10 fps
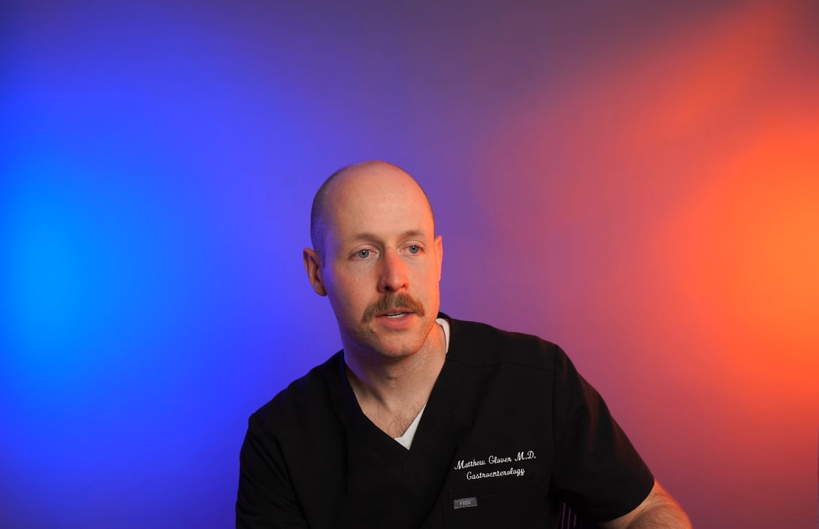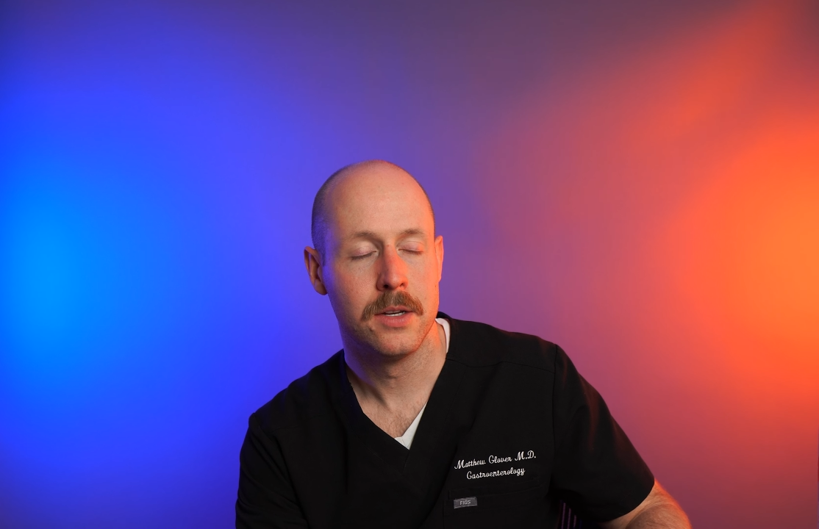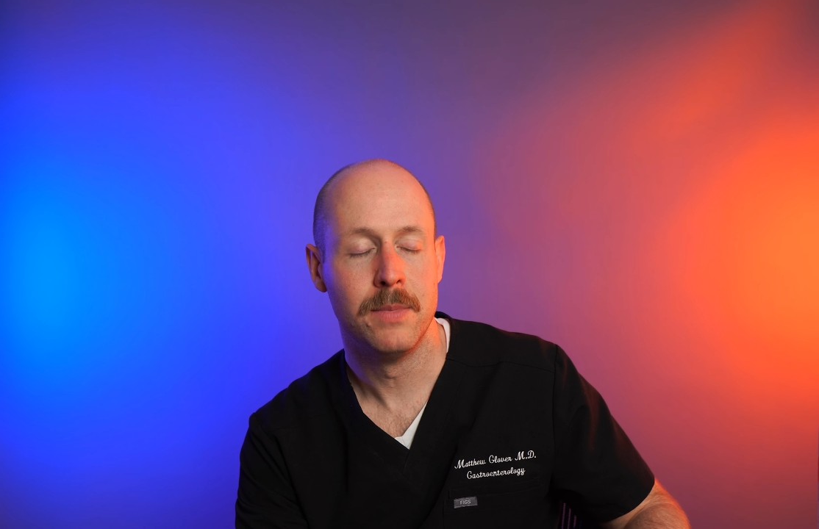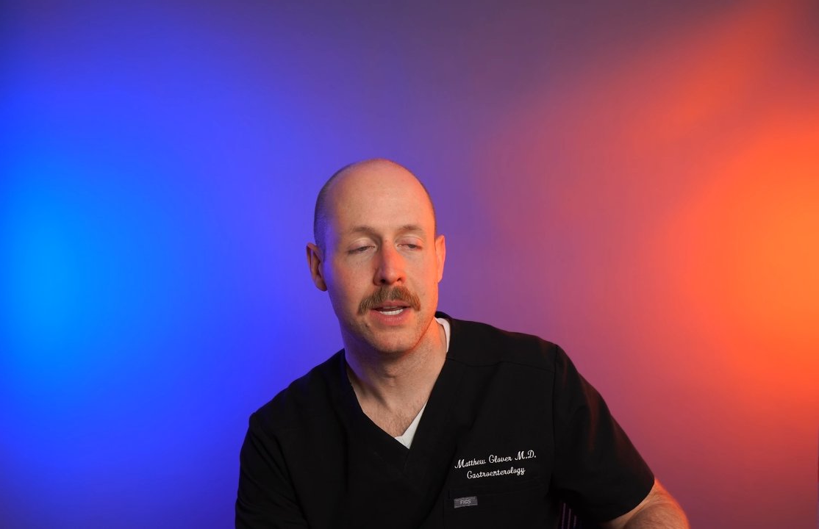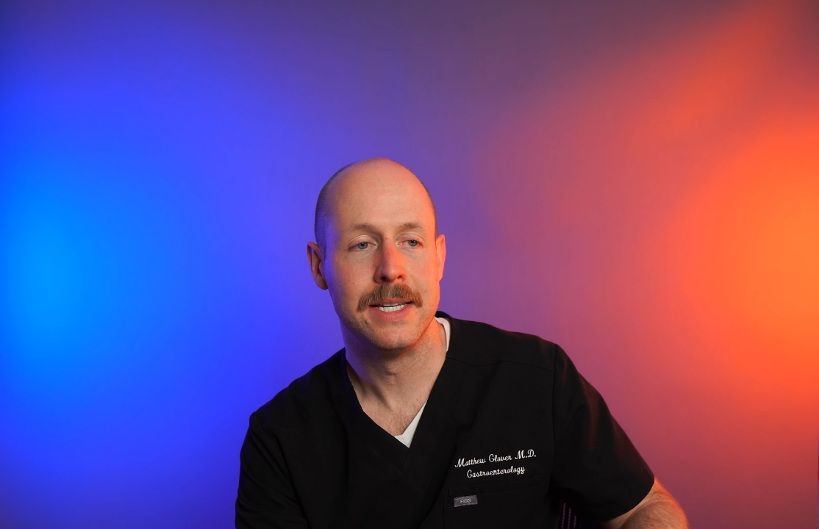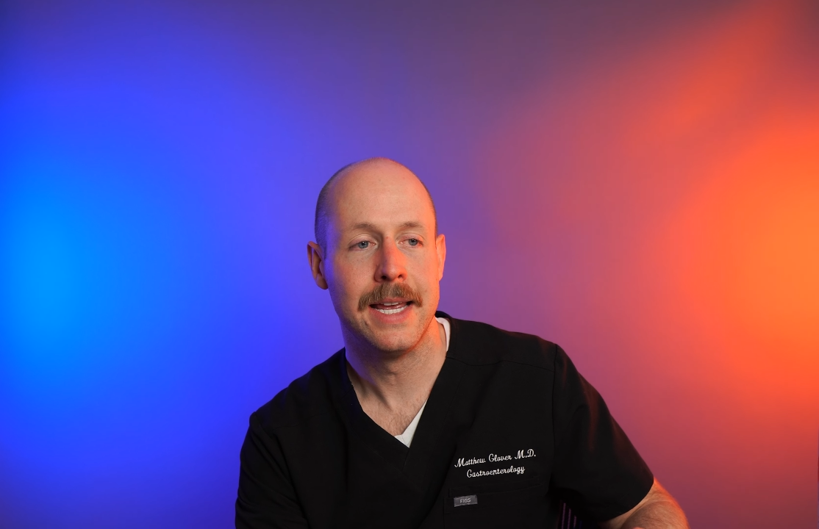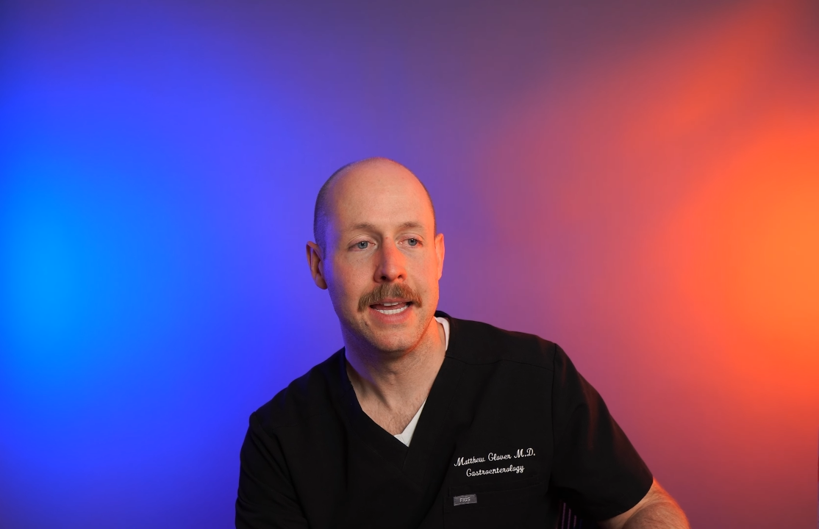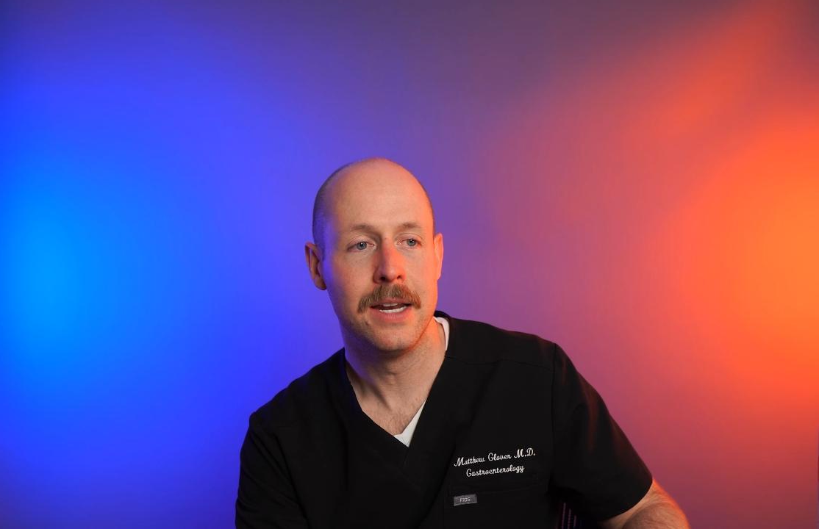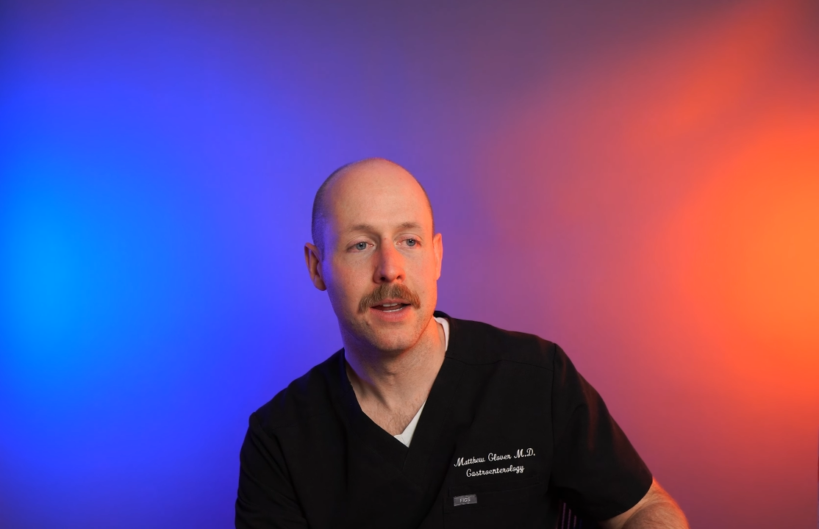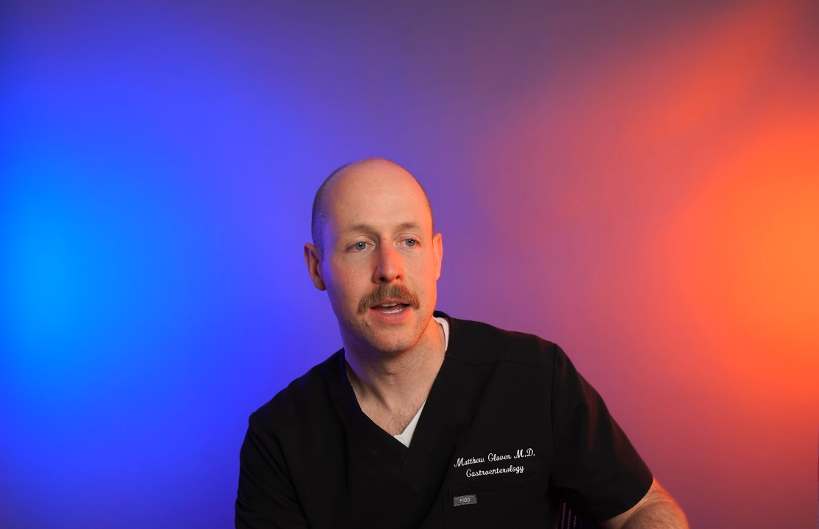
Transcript: to maintain a